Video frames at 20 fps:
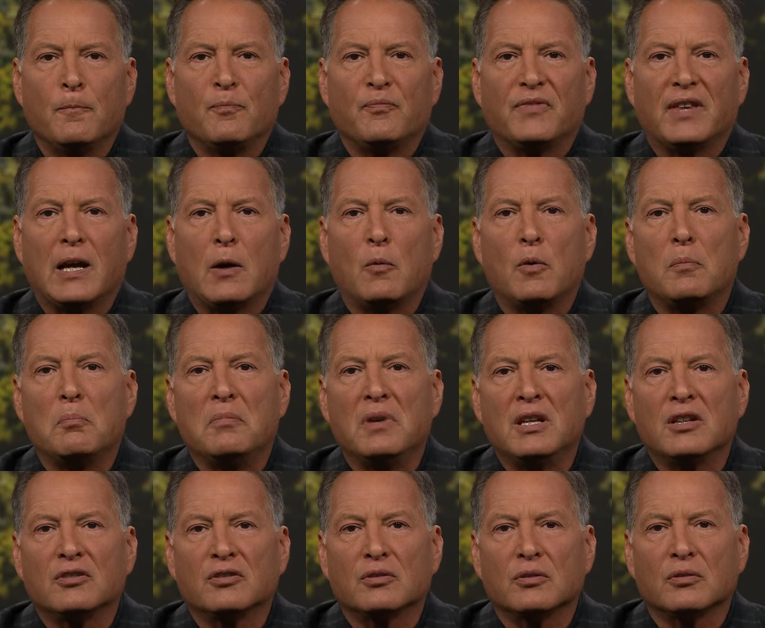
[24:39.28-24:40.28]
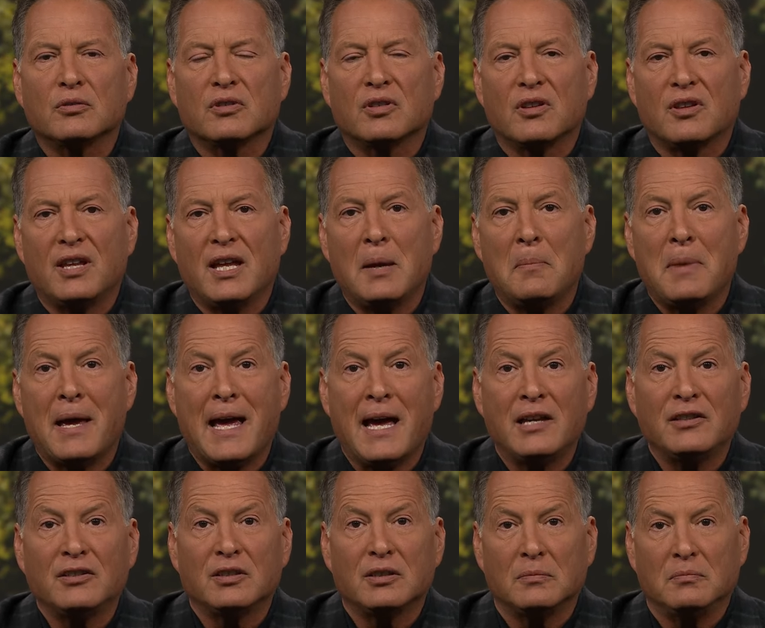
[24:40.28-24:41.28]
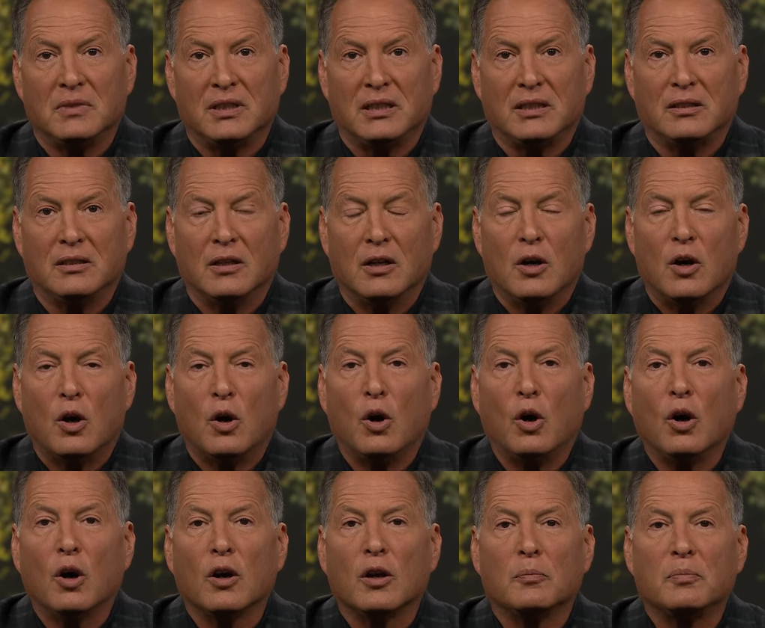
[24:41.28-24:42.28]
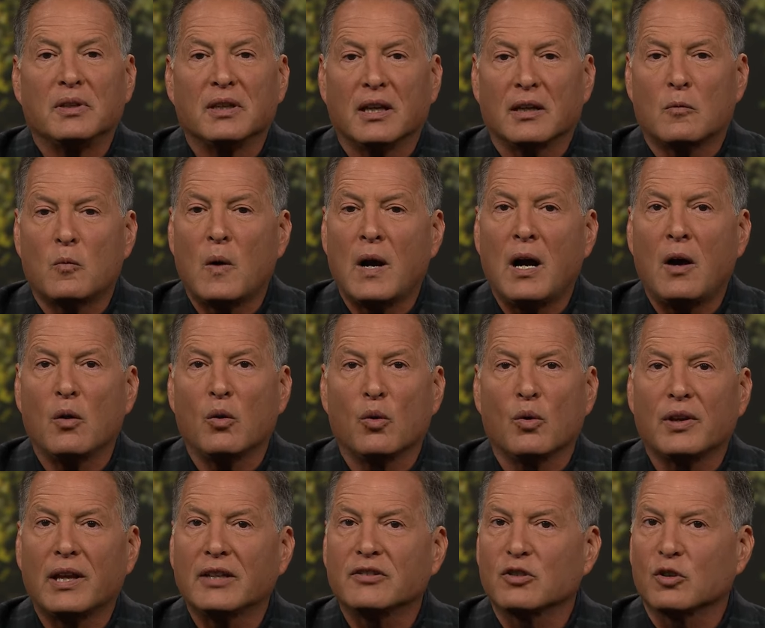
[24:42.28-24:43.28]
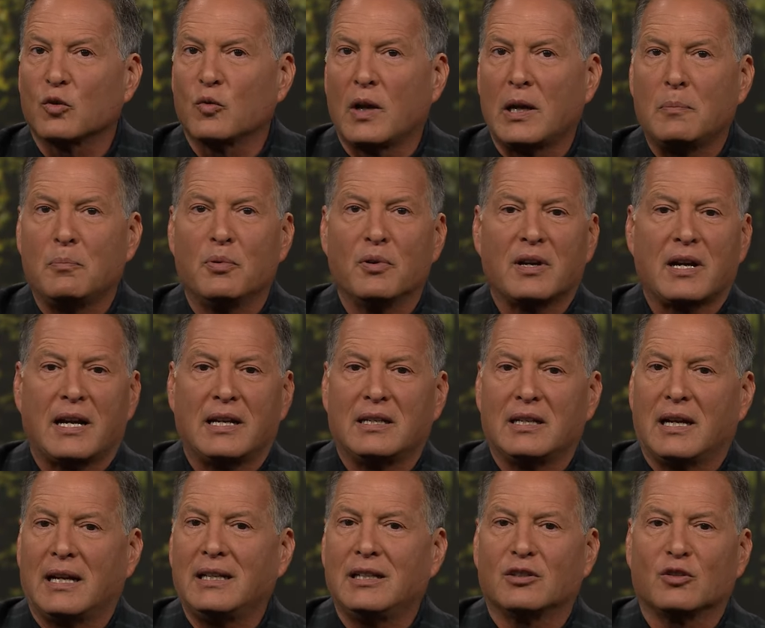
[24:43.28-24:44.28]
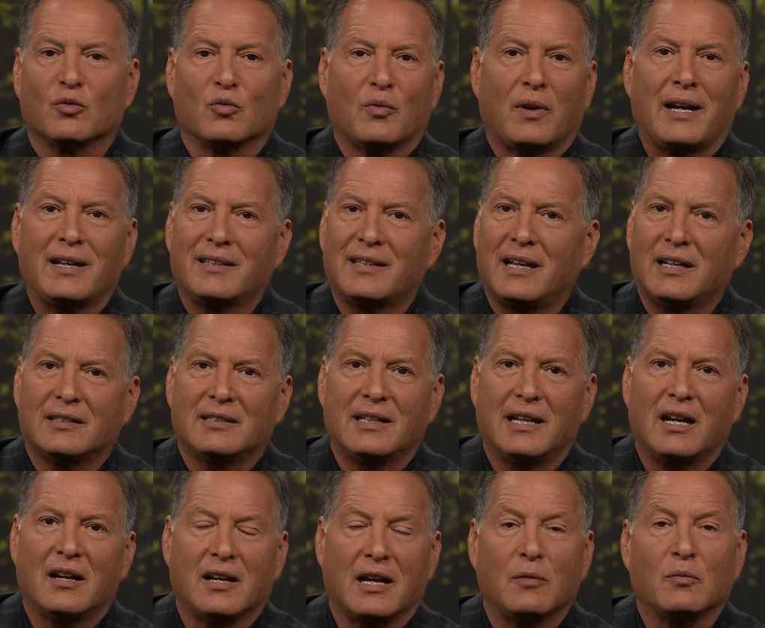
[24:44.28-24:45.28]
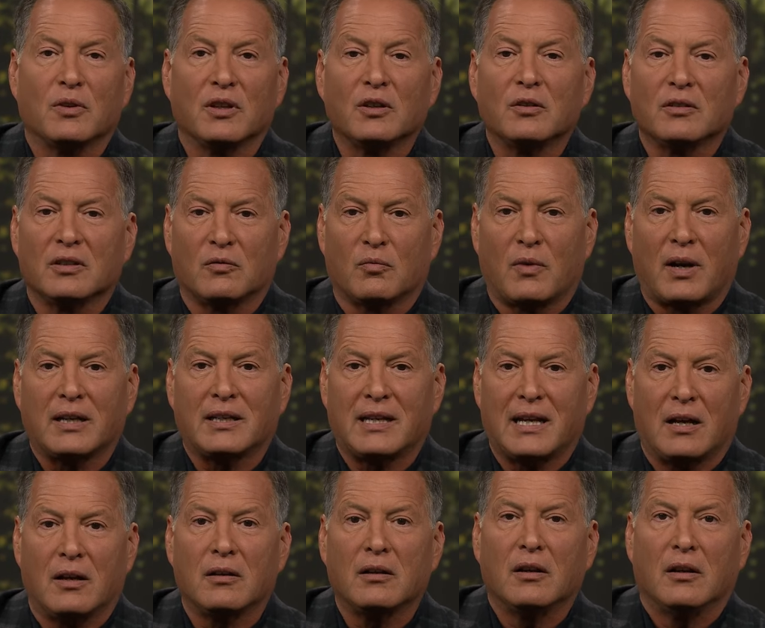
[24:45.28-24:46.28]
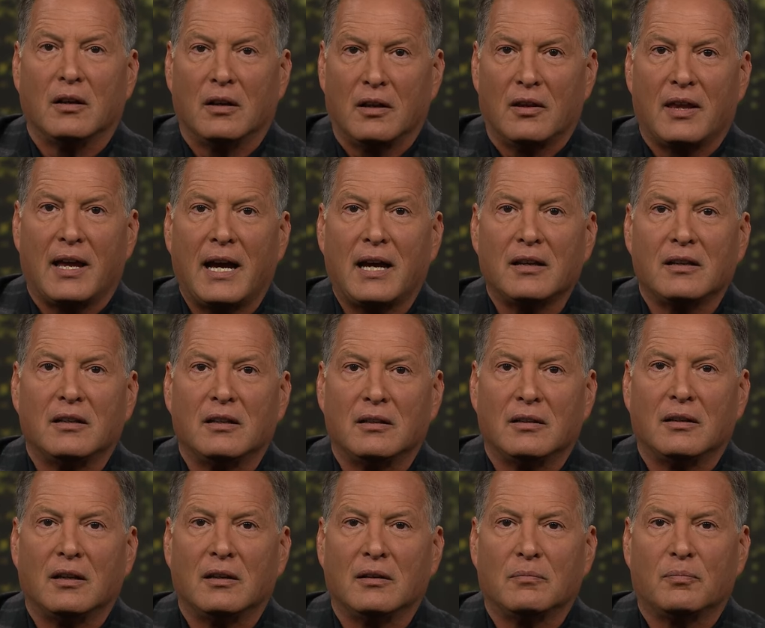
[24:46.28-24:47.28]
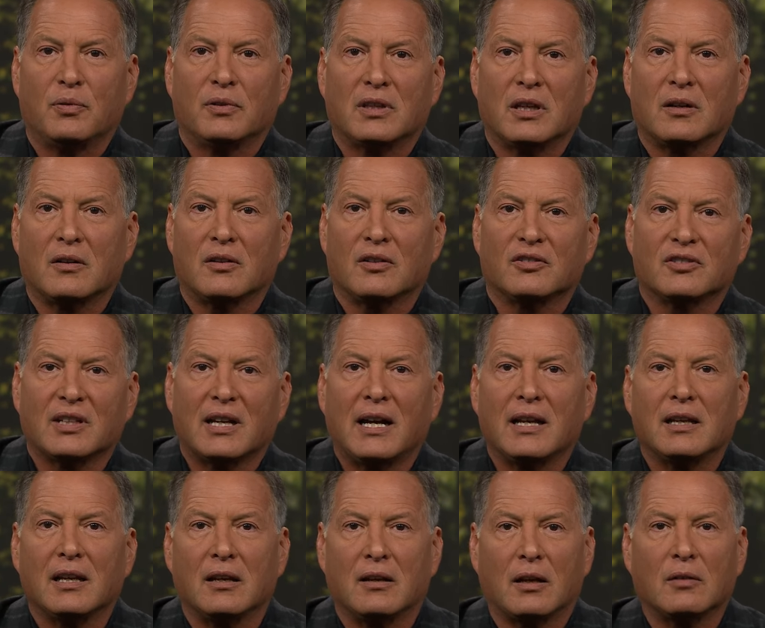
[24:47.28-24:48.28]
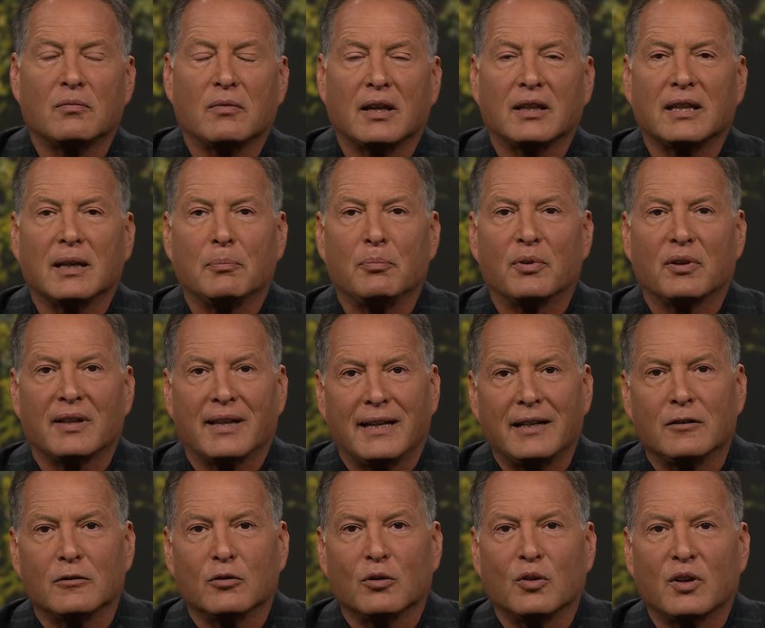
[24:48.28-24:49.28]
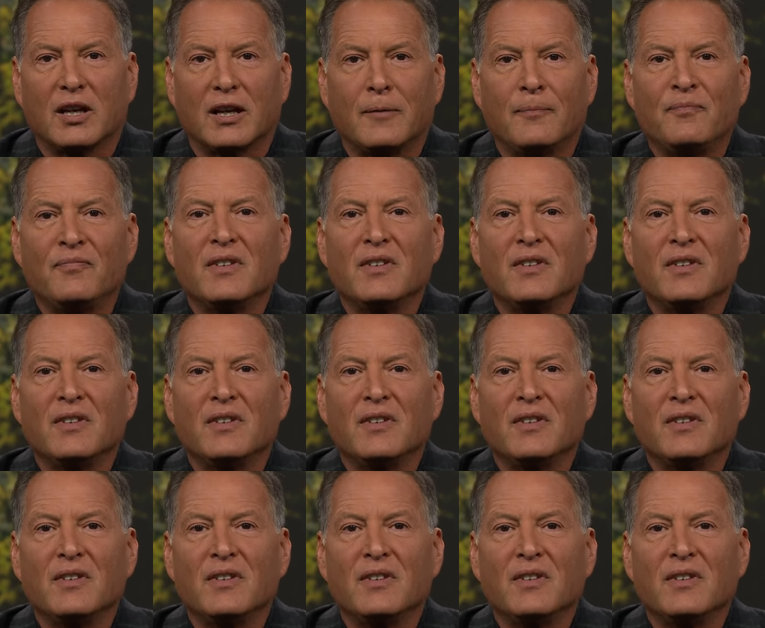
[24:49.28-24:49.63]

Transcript: that would minister to them and to me, or it'd be like, wow, Lord, that's a great book idea. I need to write that down. I would literally write down that and put that on the side, and I'd write that book later, okay?